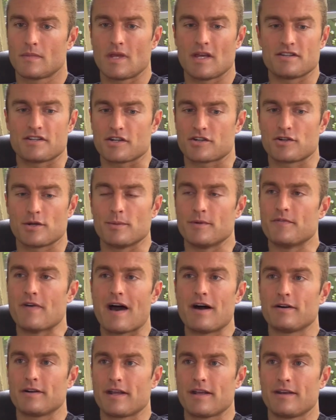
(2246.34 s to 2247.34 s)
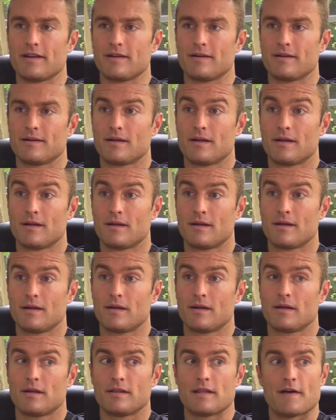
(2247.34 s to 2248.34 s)
It's extremely validating. Yeah.
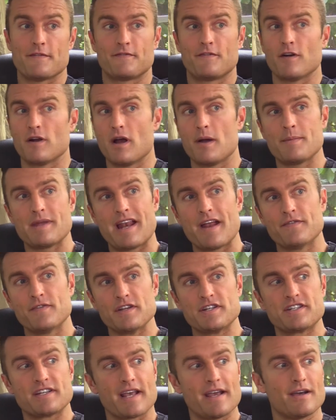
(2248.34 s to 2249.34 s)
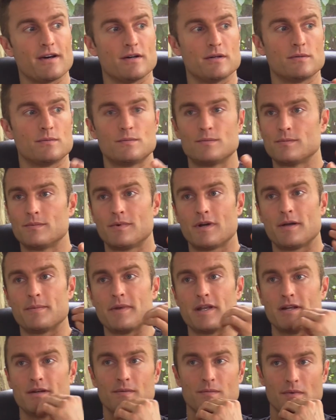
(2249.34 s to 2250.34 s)
That for I mean, every sale I
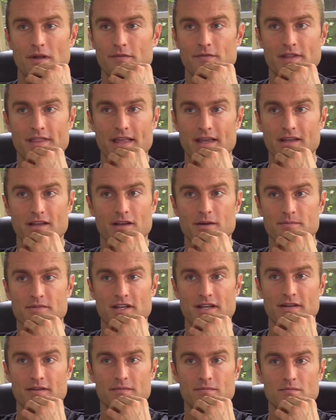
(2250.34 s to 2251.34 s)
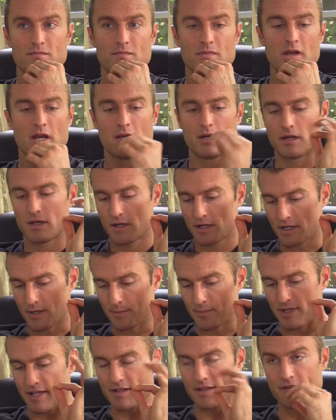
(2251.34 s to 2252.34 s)
mean, everything comes in,
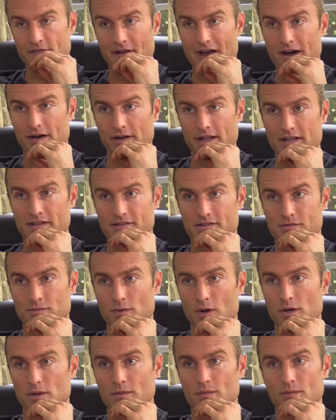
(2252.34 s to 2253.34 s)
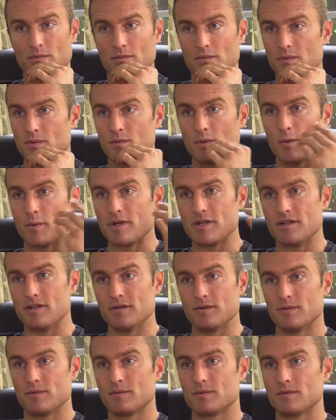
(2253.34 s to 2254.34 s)
completely validates what what we
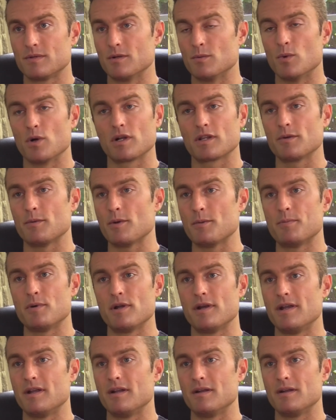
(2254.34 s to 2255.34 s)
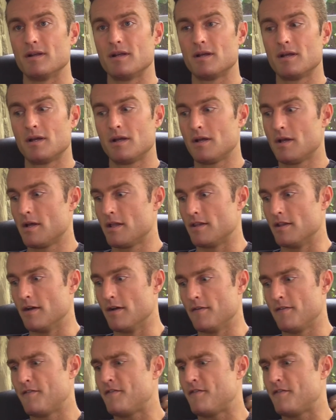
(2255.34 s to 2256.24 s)
do, mm-hmm. the work that we put in, the